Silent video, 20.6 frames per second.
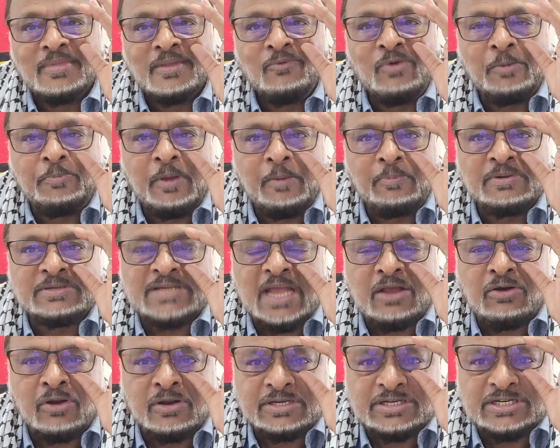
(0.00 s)
where people's
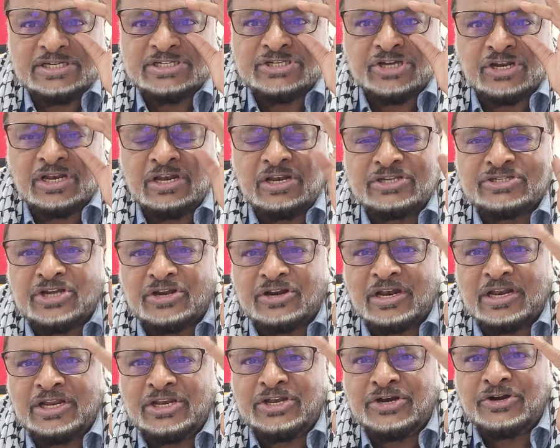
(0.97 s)
psychology
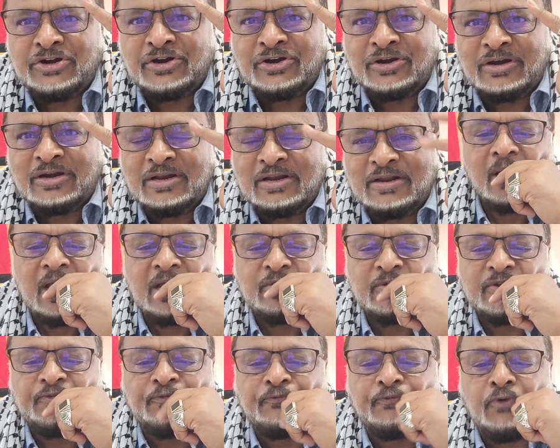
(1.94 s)
suddenly turned. It
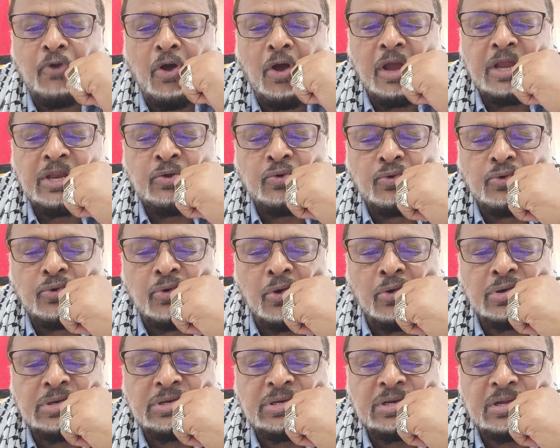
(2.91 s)
was Freud who
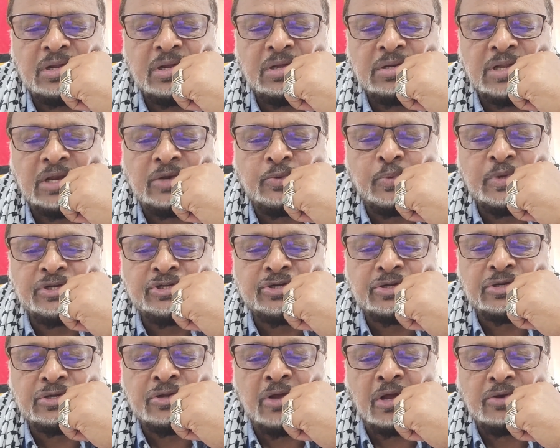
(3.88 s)
wrote that we
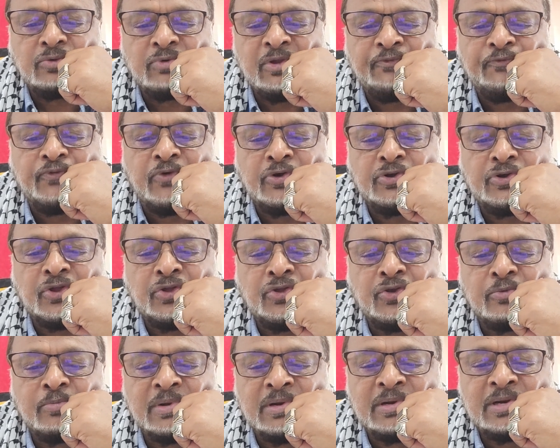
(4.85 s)
should not refer to
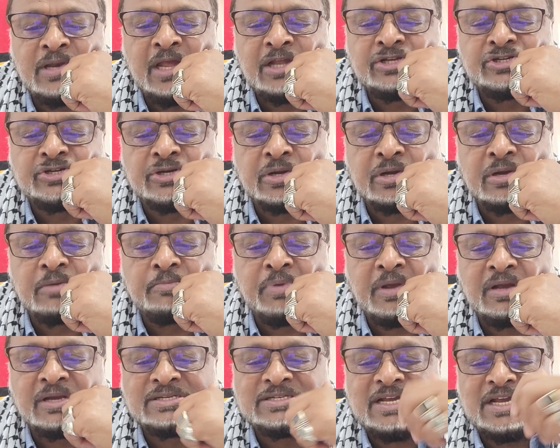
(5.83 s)
human nature
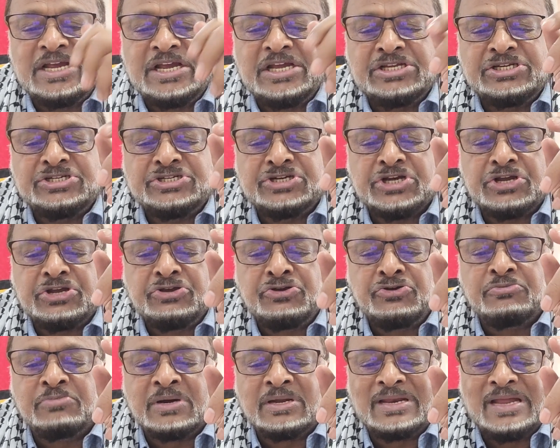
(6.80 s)
because each
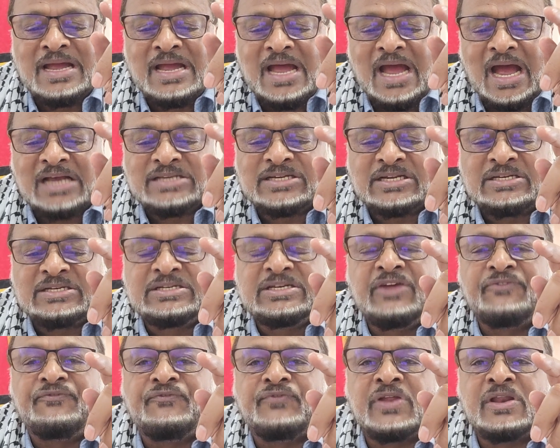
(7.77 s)
human has a
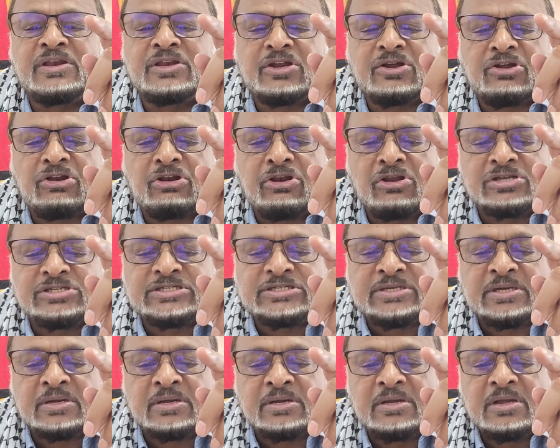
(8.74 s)
different
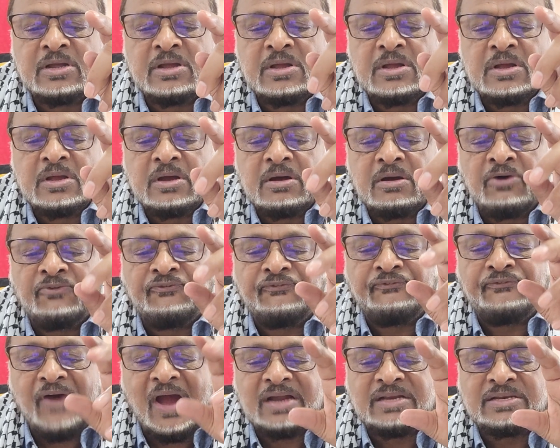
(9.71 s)
cluster of
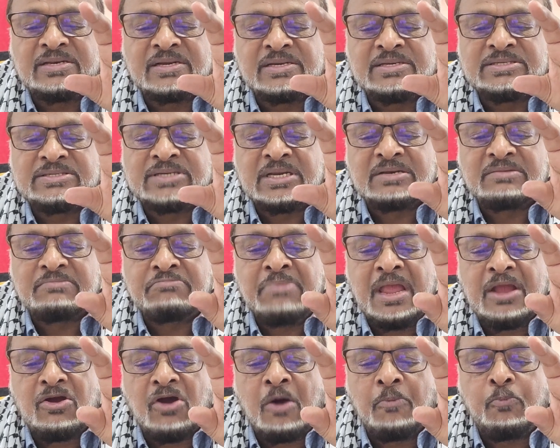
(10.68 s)
factors that
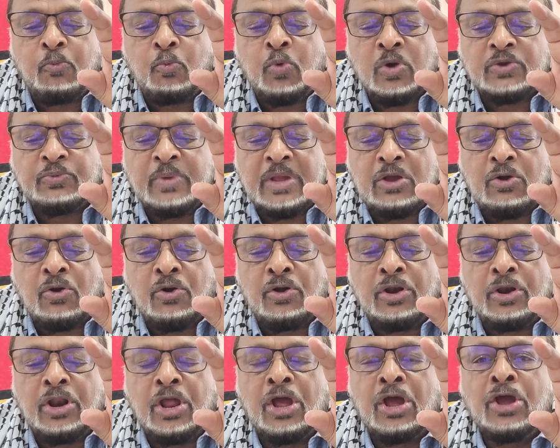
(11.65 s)
make up what we
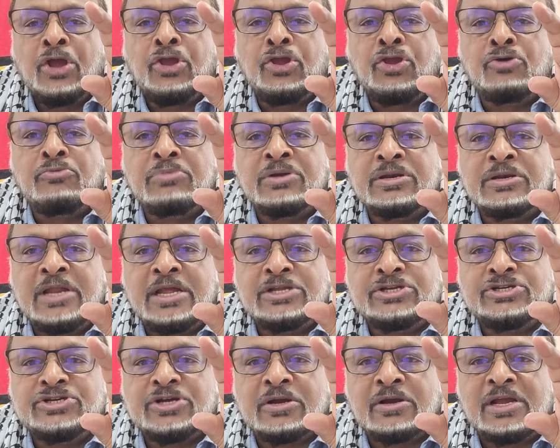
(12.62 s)
call human
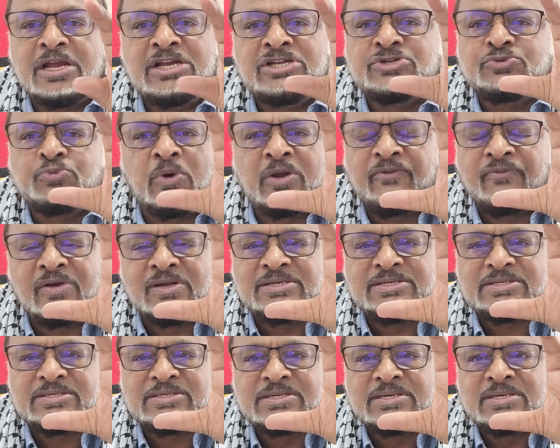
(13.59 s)
nature. Each one of
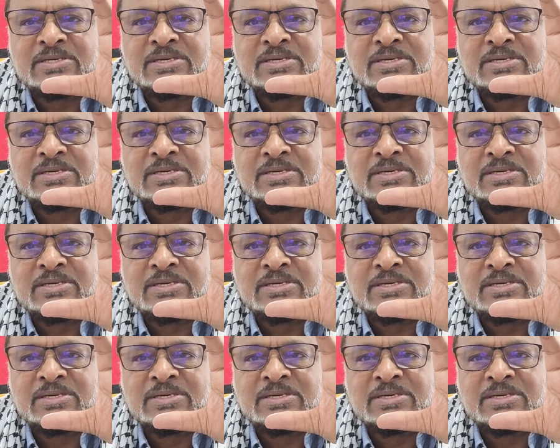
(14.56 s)
us,